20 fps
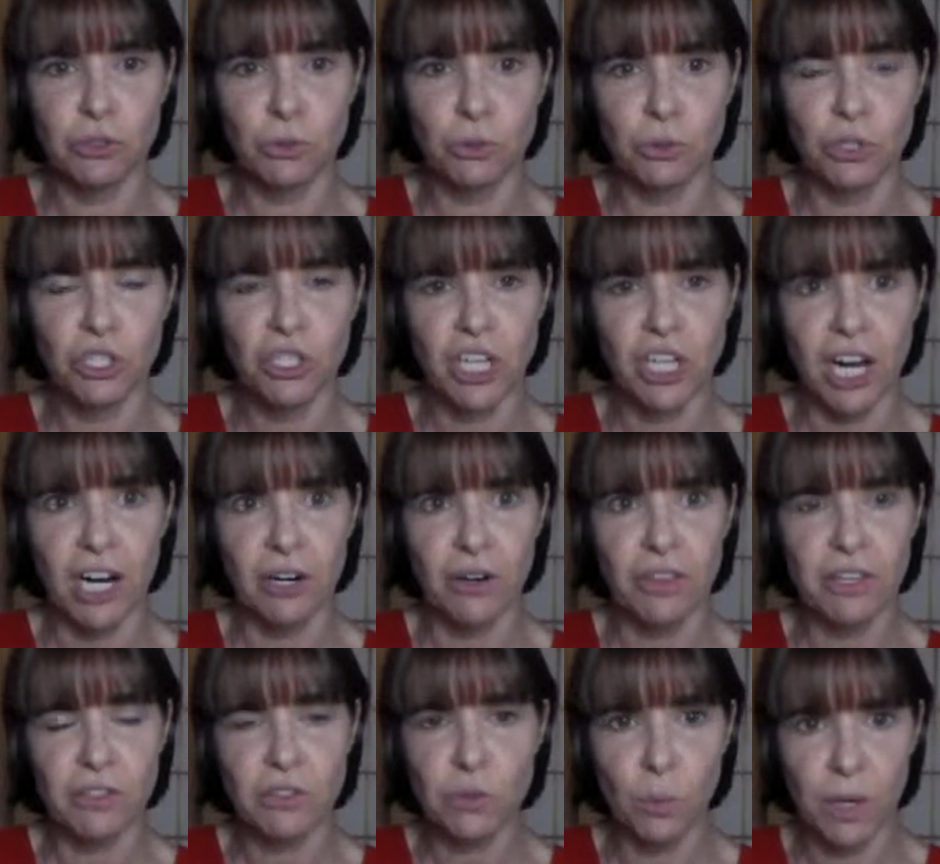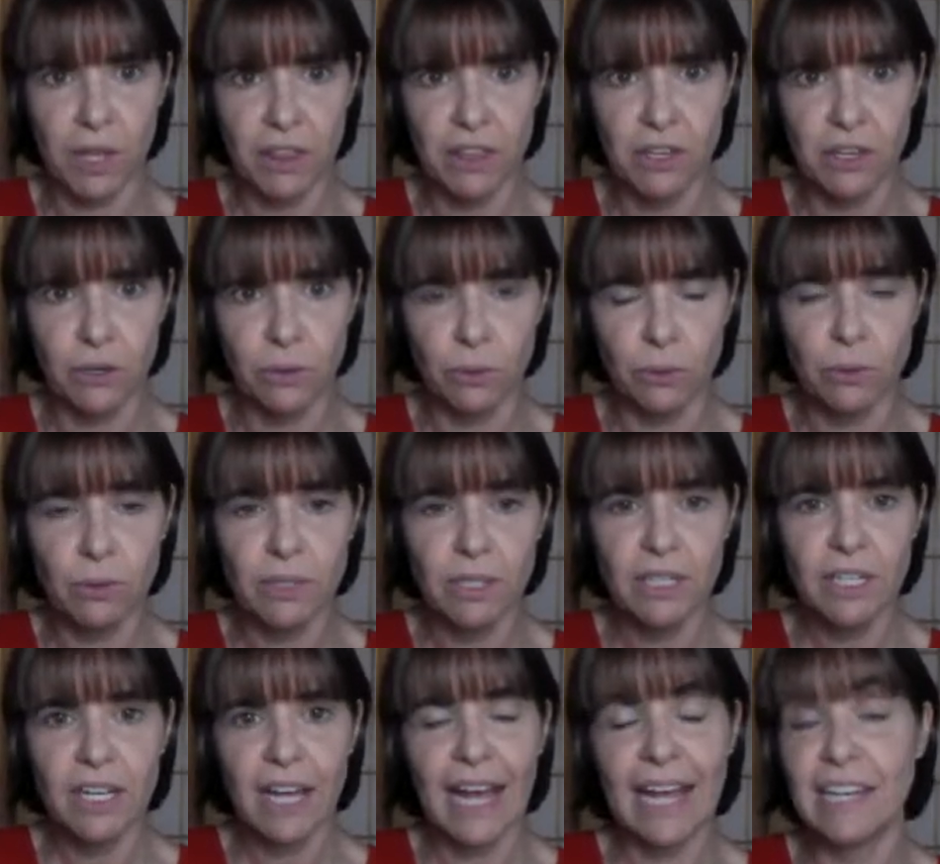to share this with you,
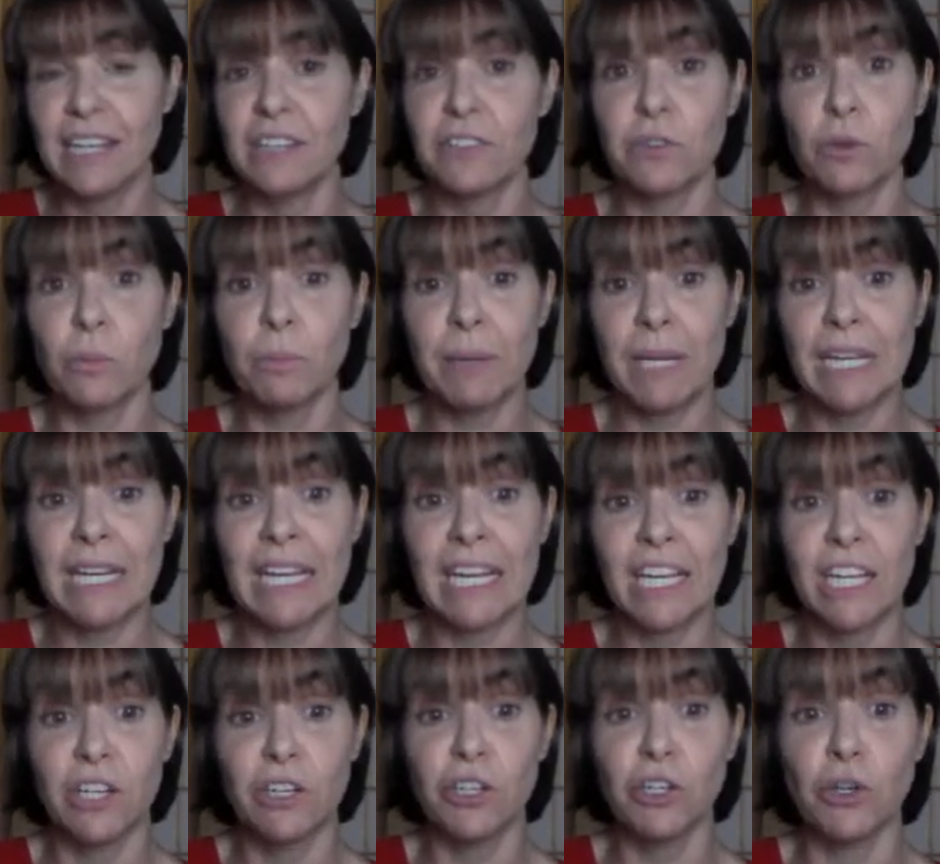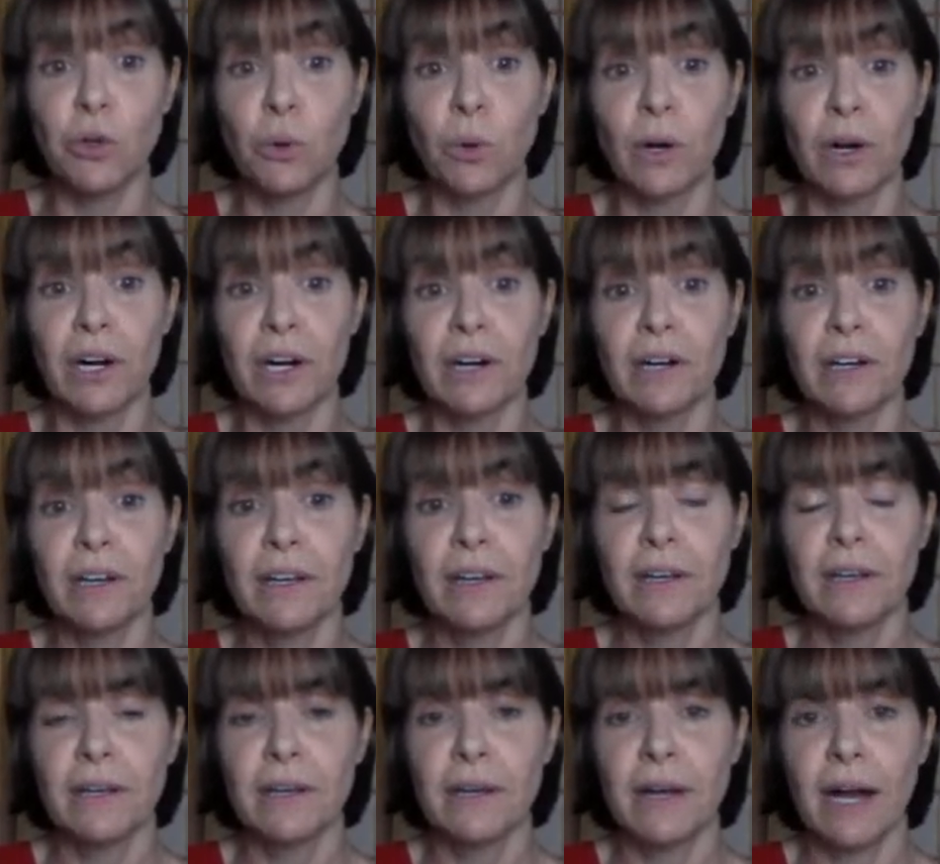and this will be in your
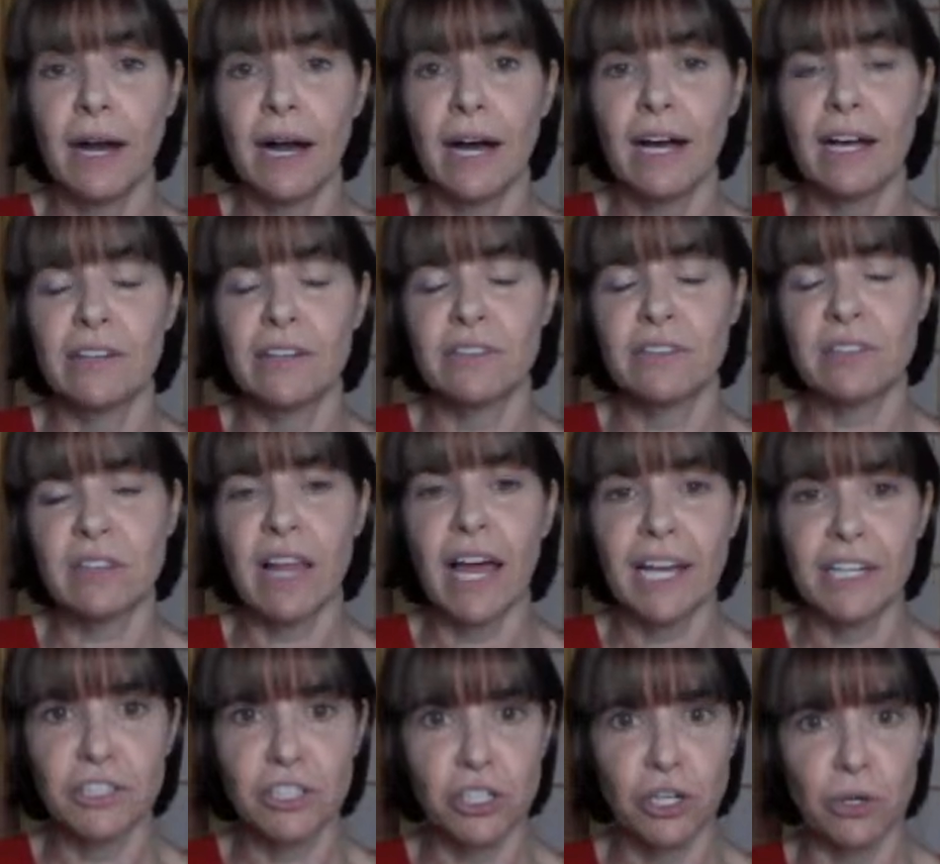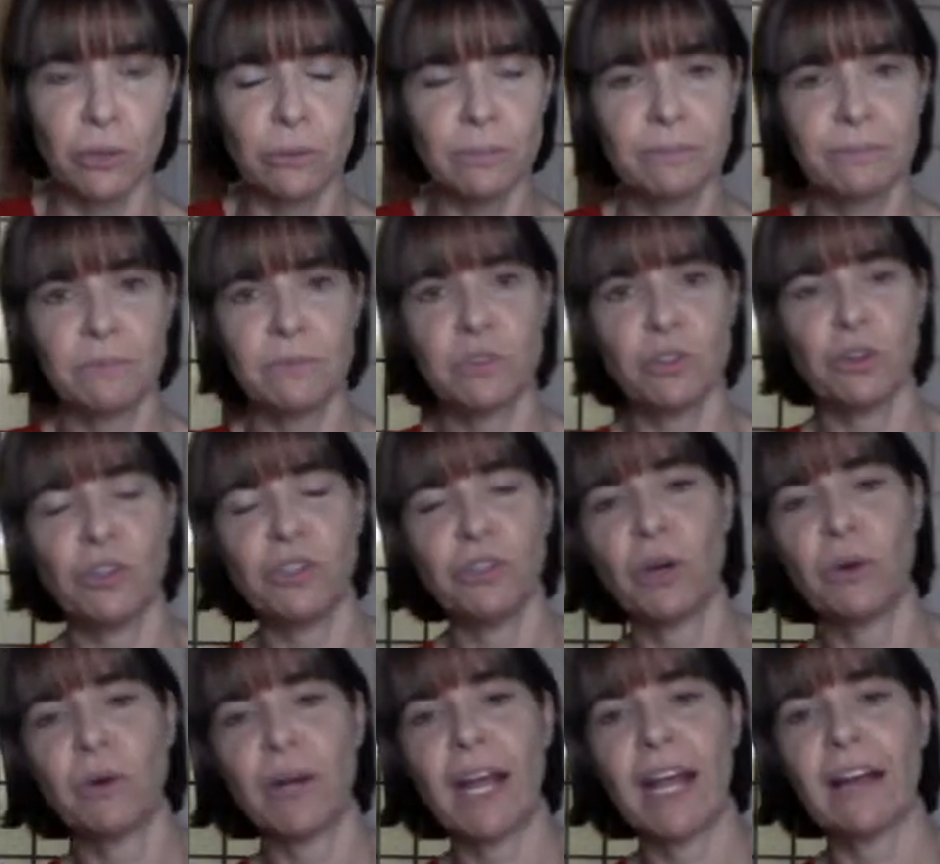slideshow. So you
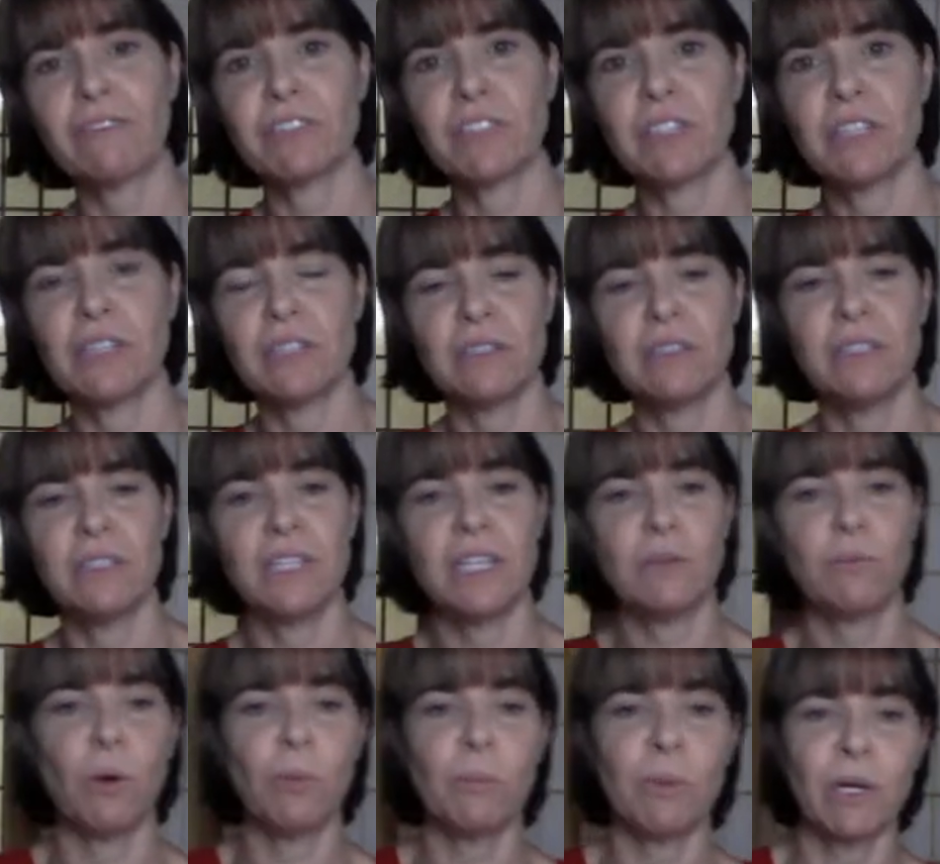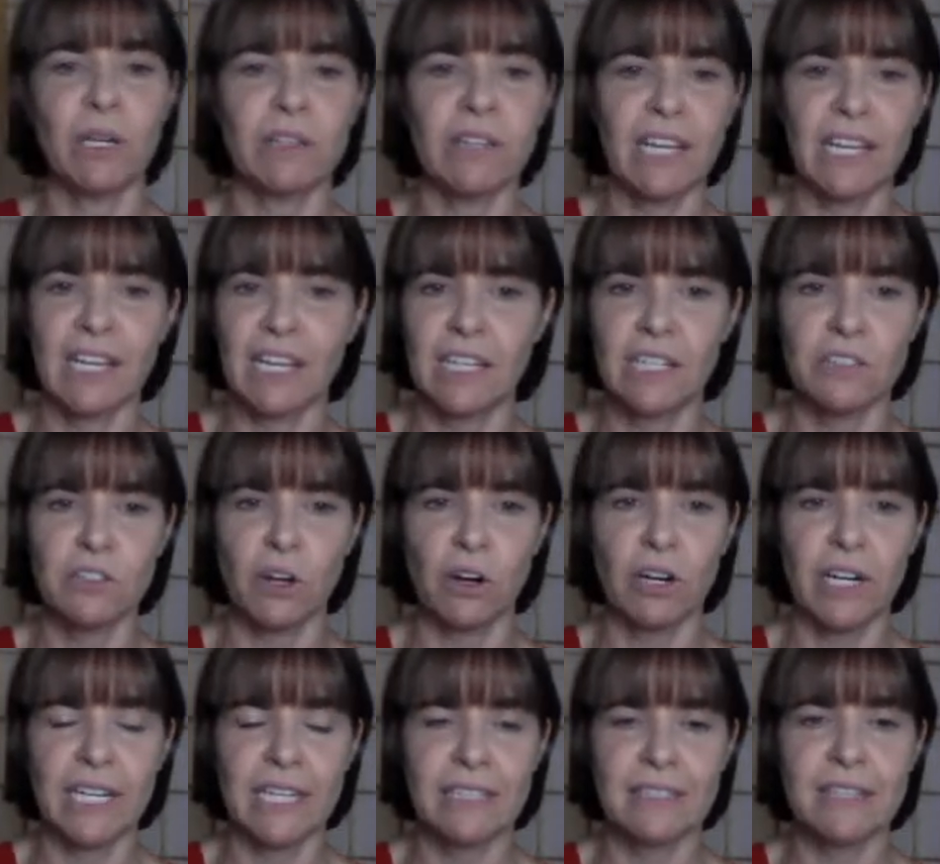don't have to, he won't put a link in, it's
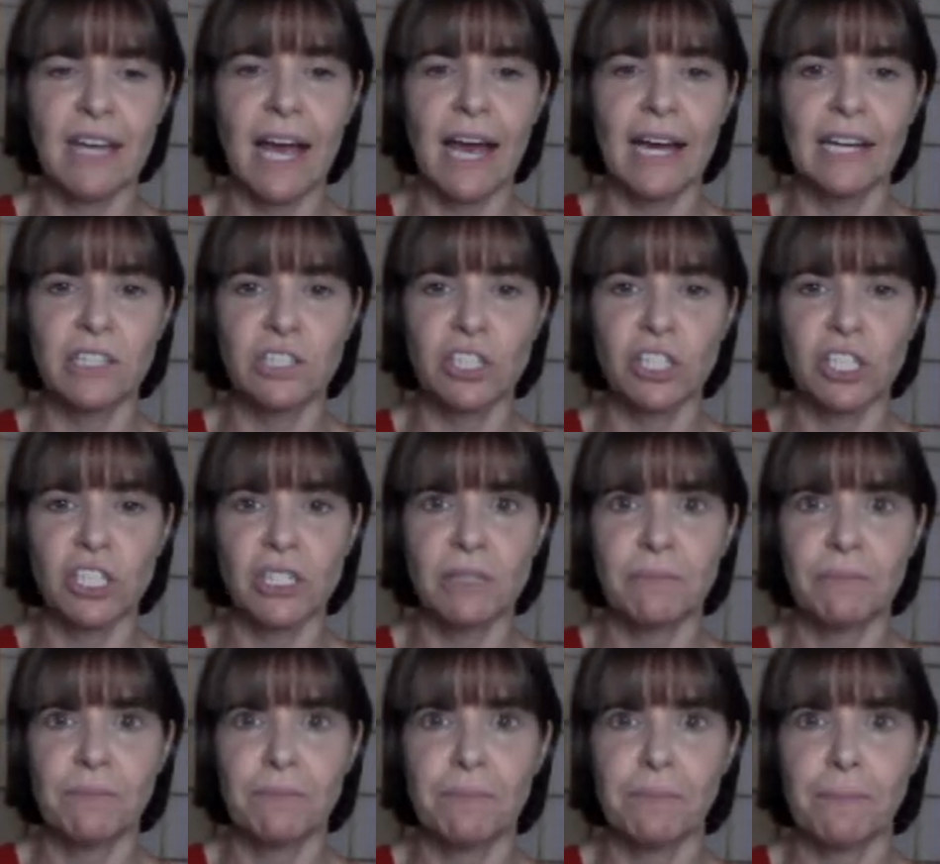already attached.